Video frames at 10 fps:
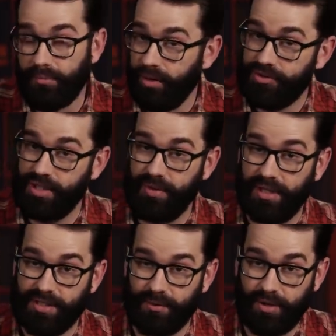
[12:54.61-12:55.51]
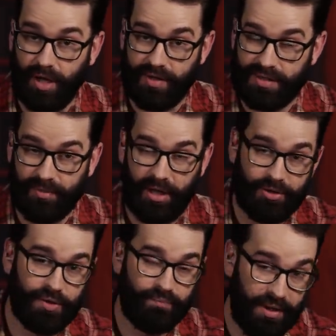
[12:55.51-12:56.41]
mostly because it would cost him
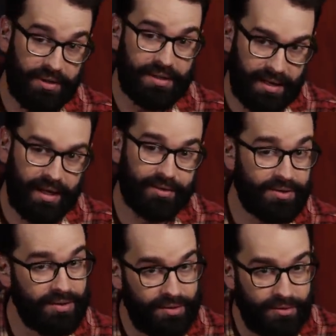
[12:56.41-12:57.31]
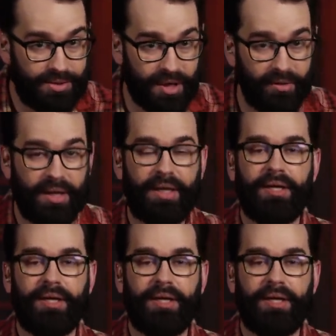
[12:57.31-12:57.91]
$100 million to do so,